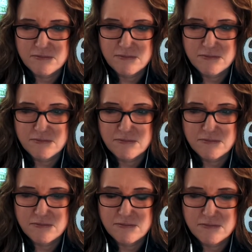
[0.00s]

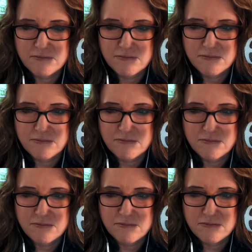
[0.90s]

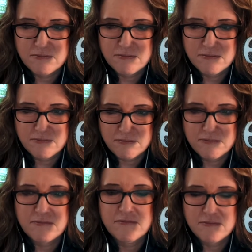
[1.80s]

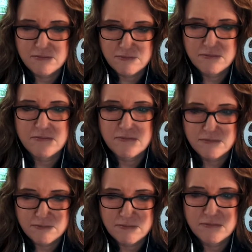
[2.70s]

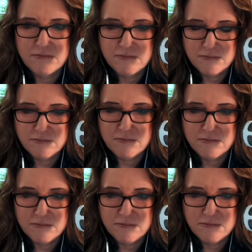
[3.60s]

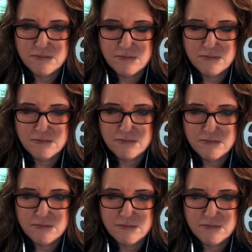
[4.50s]

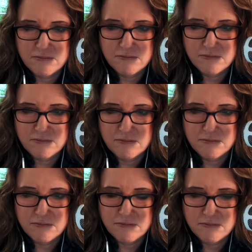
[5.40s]

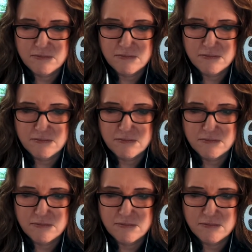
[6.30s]

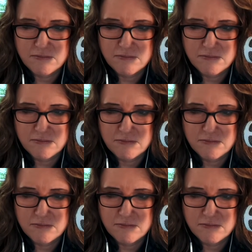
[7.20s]
[no speech]